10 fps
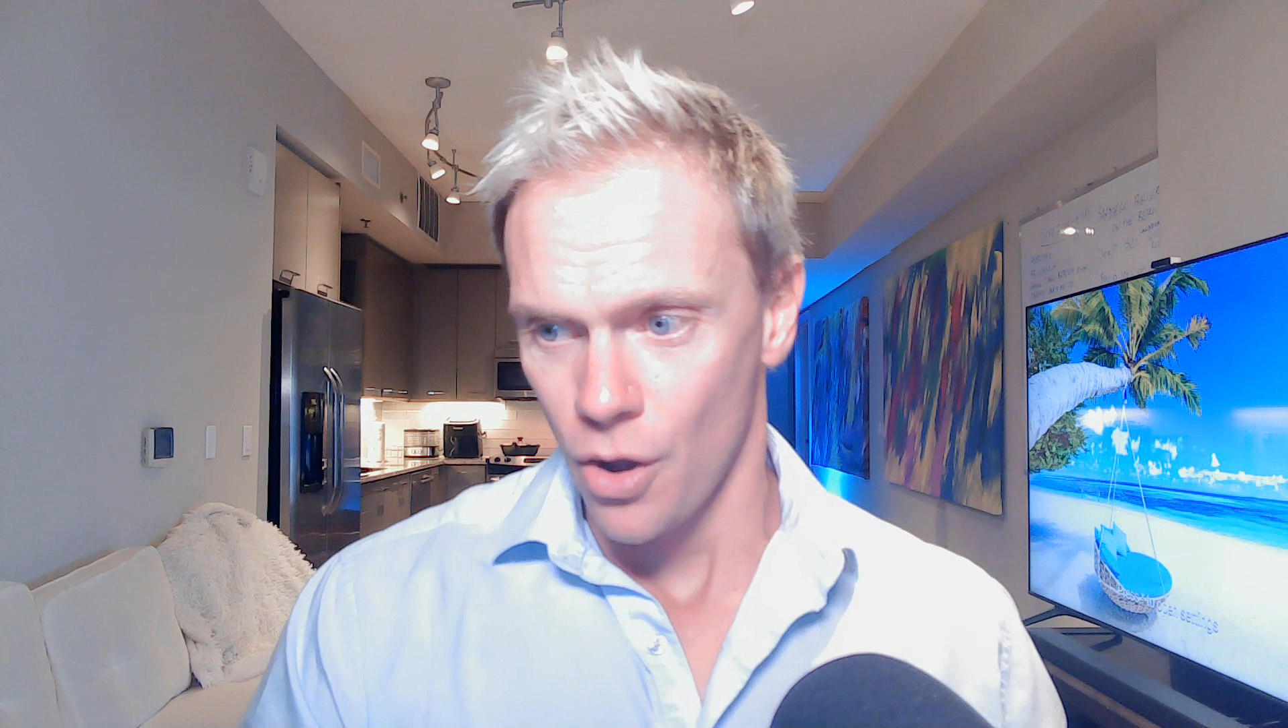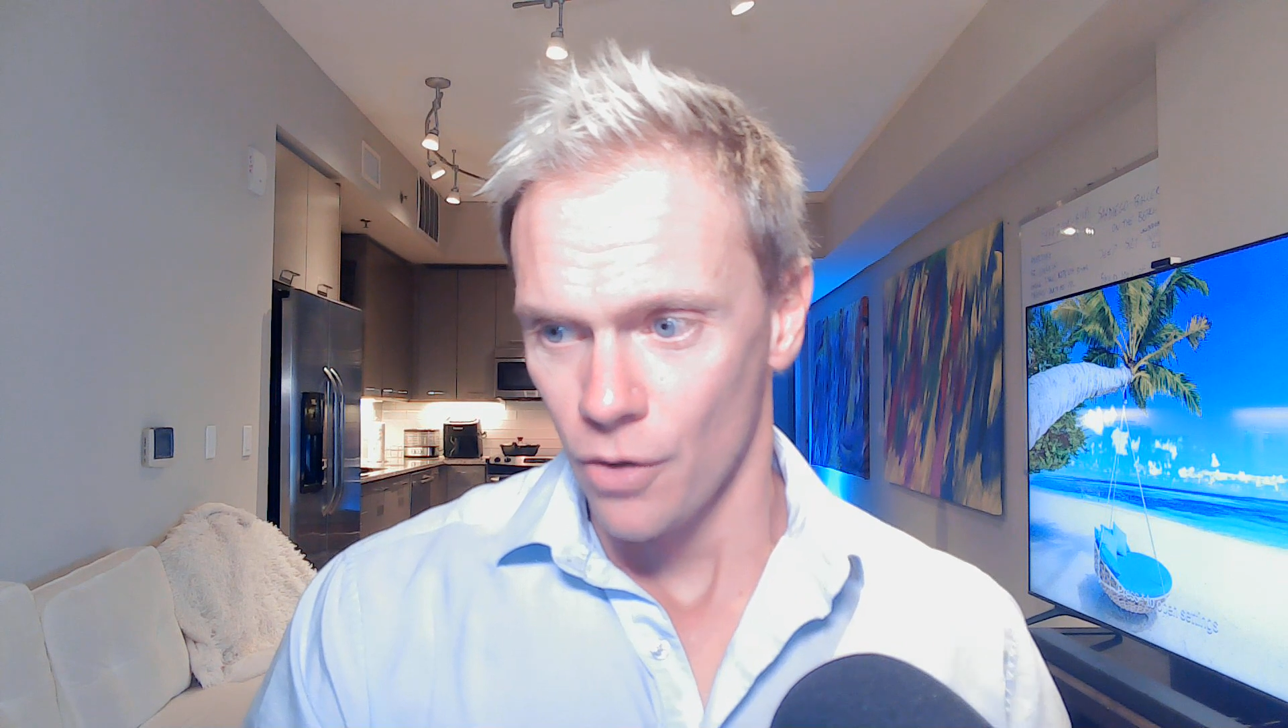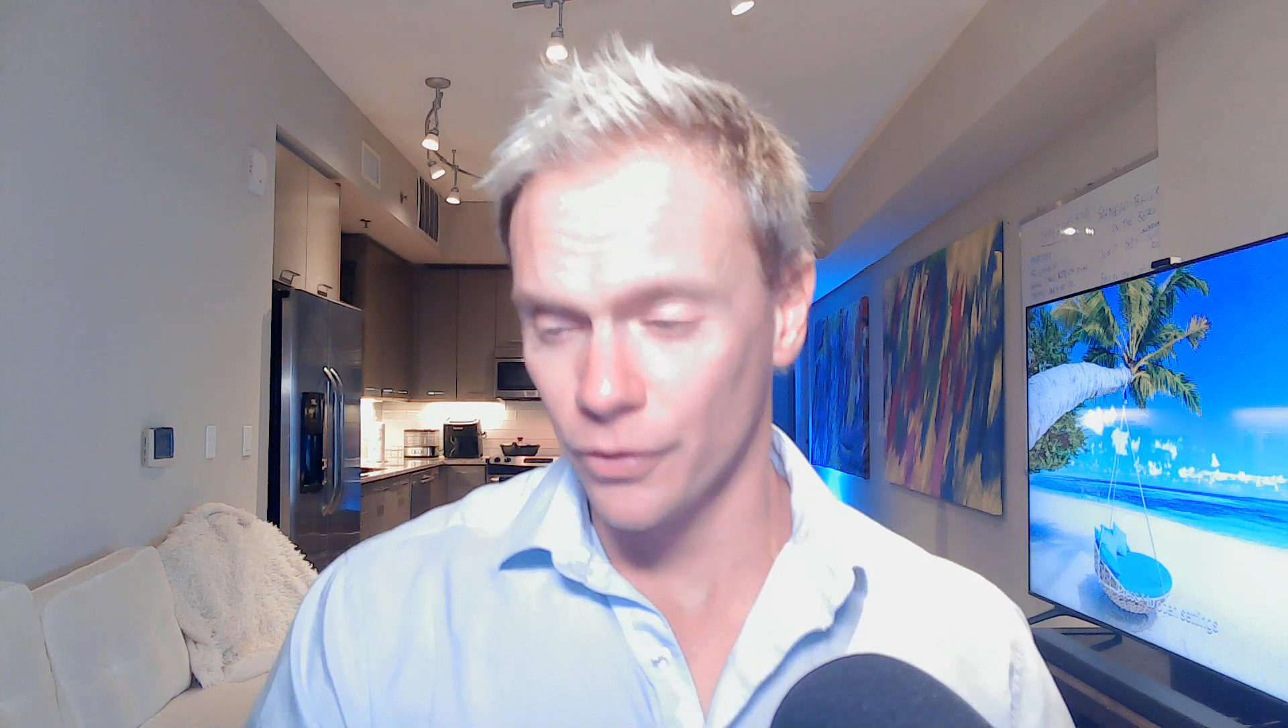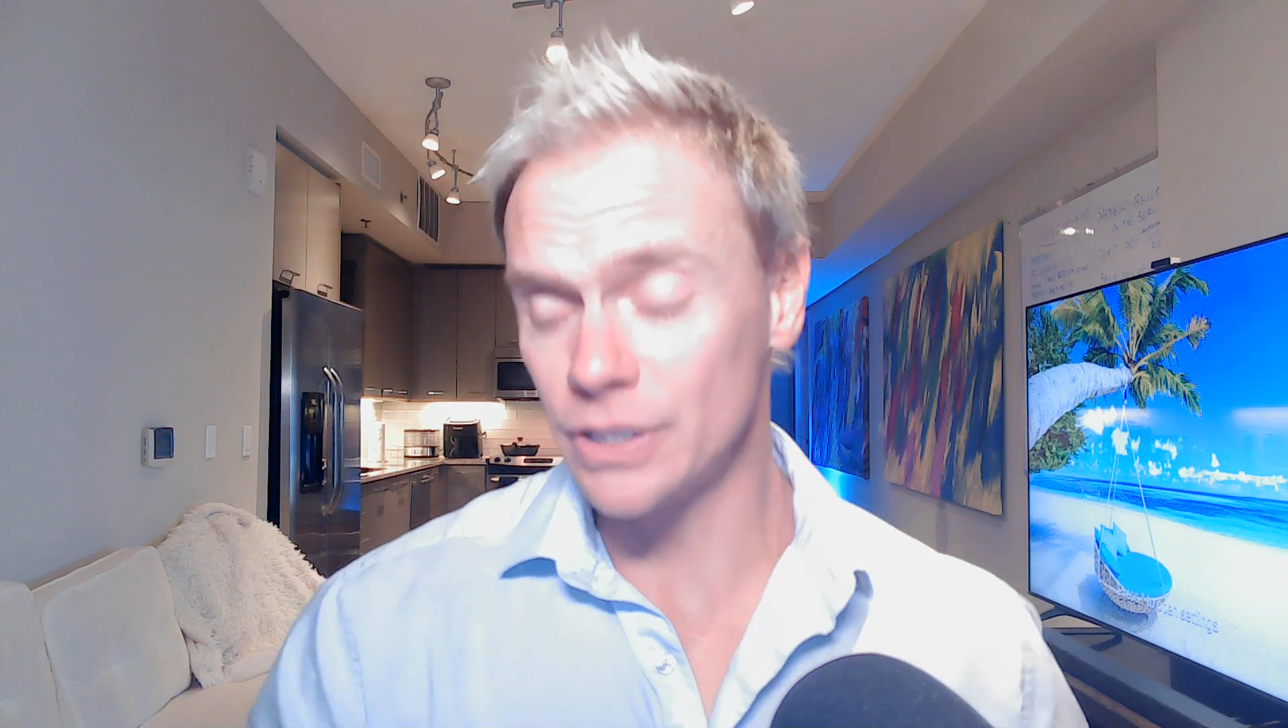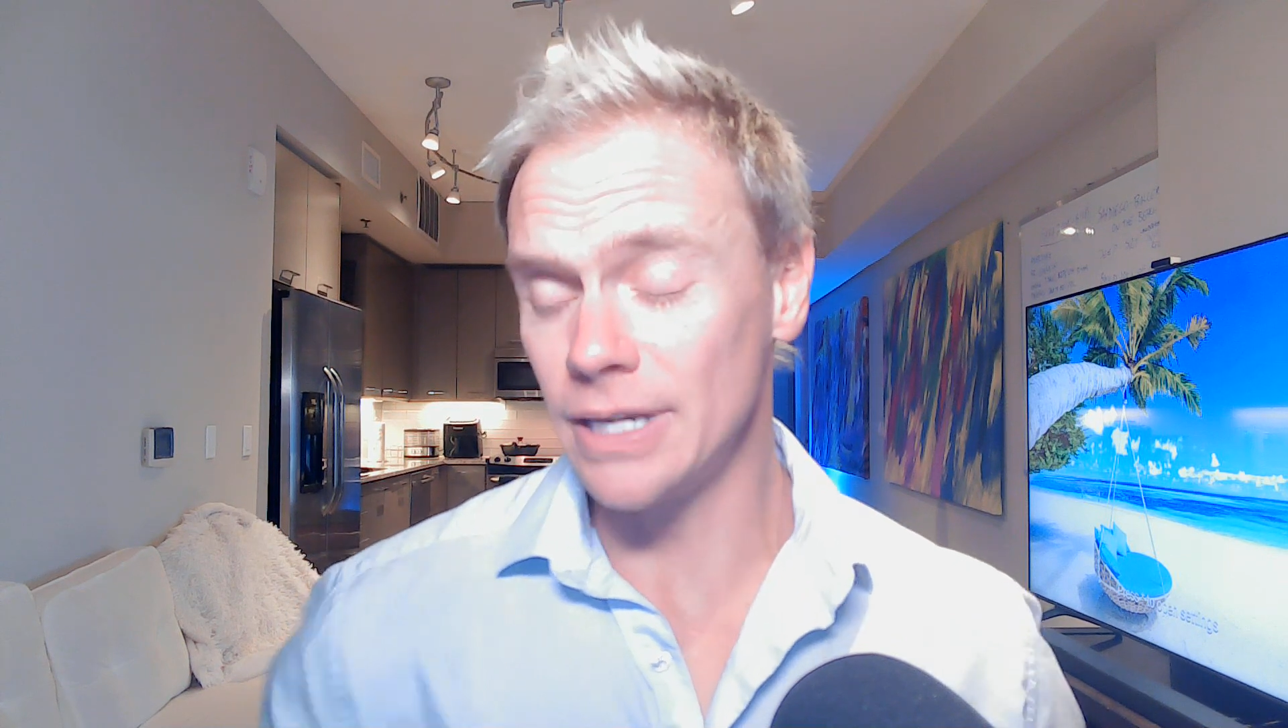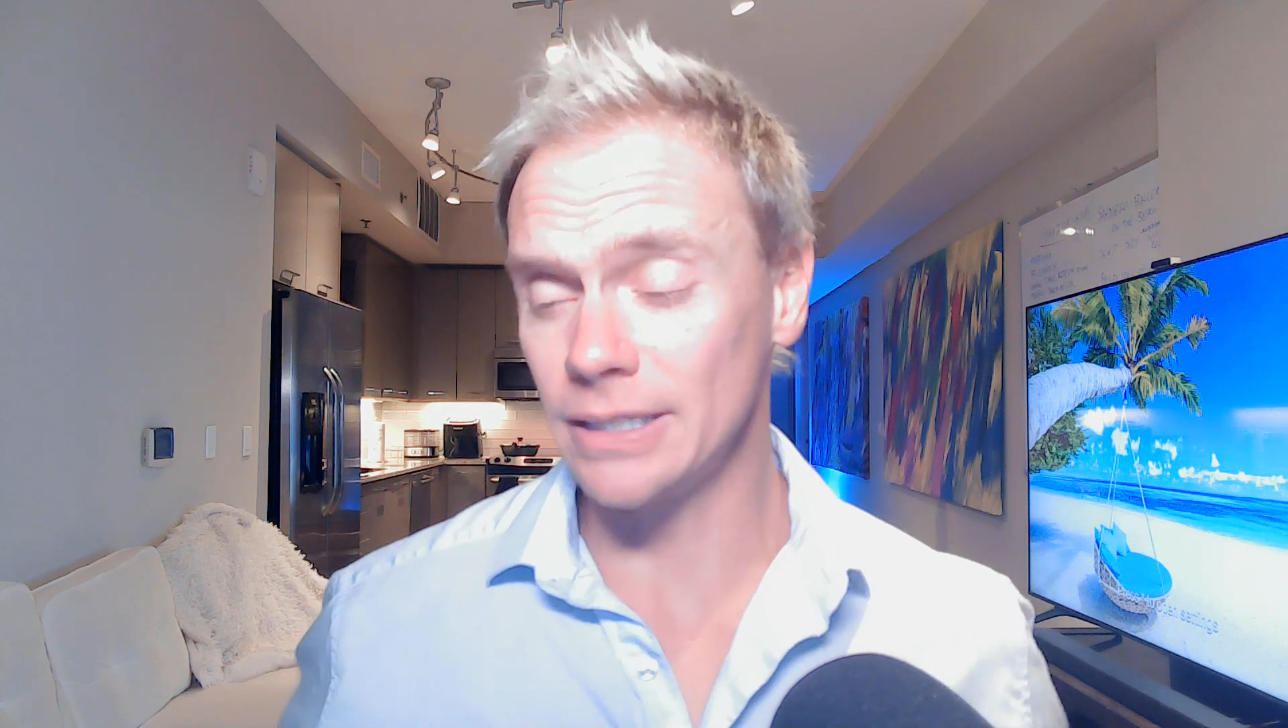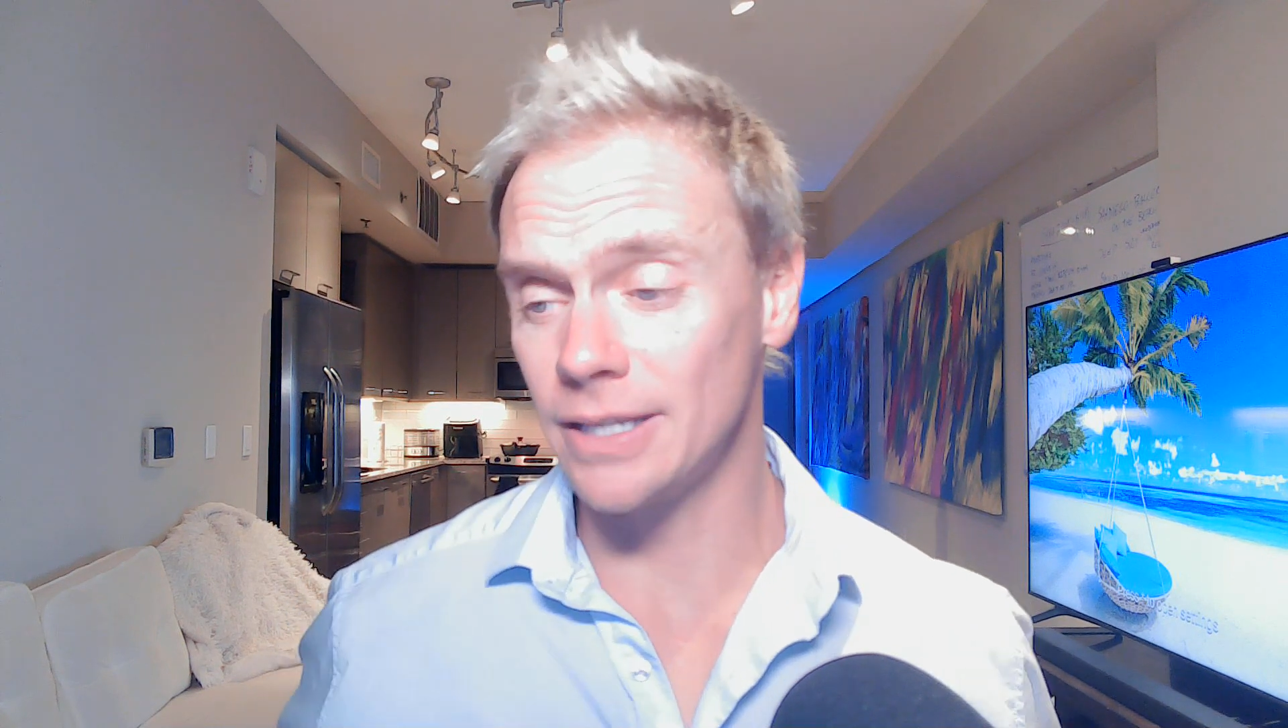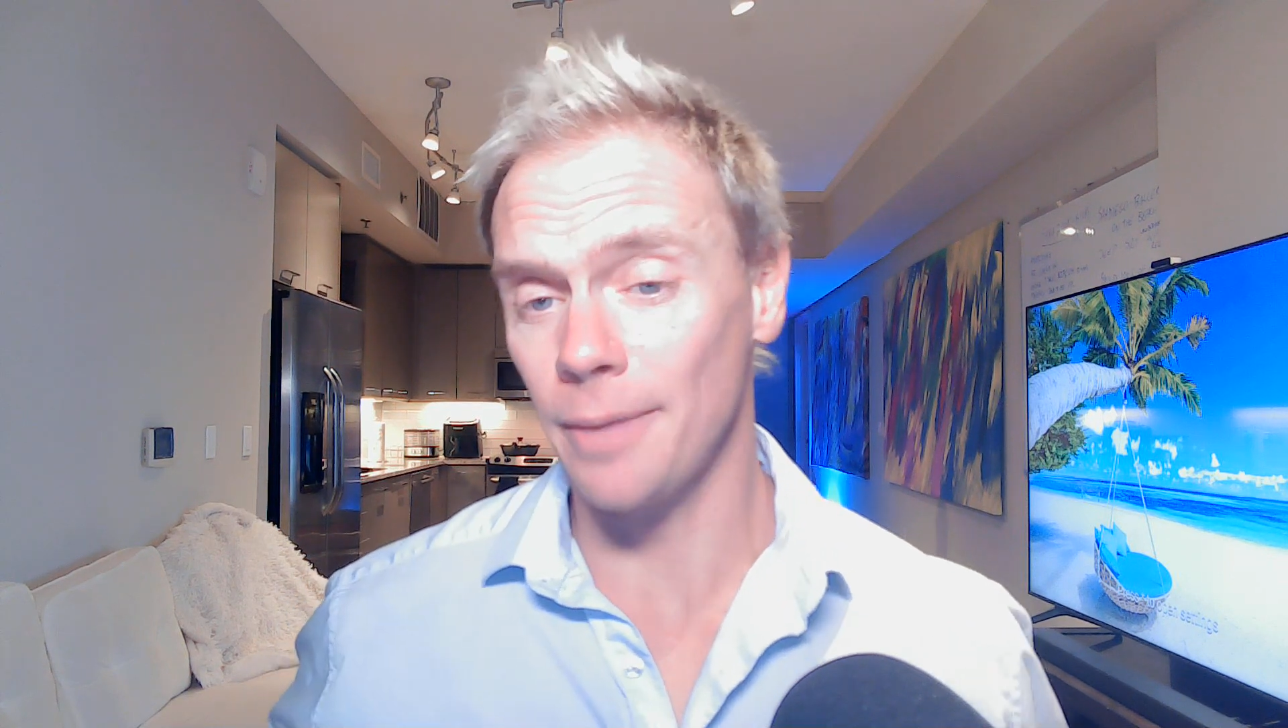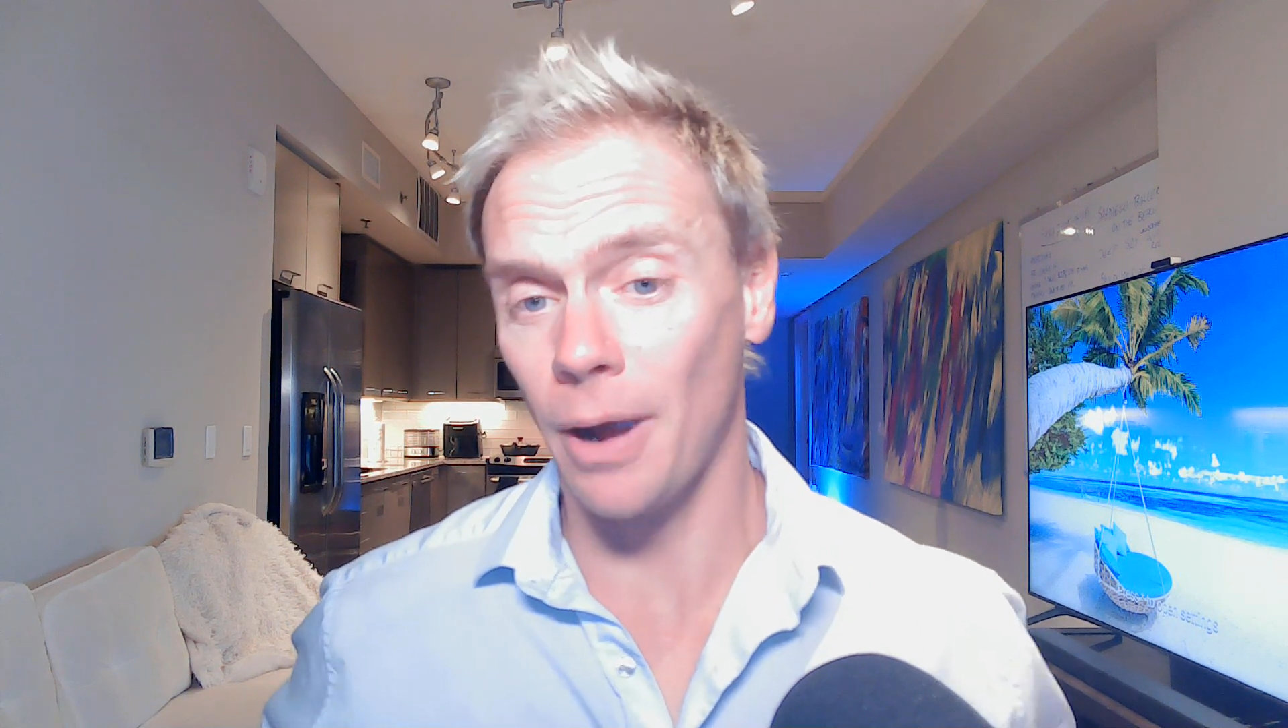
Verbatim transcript: for this next step,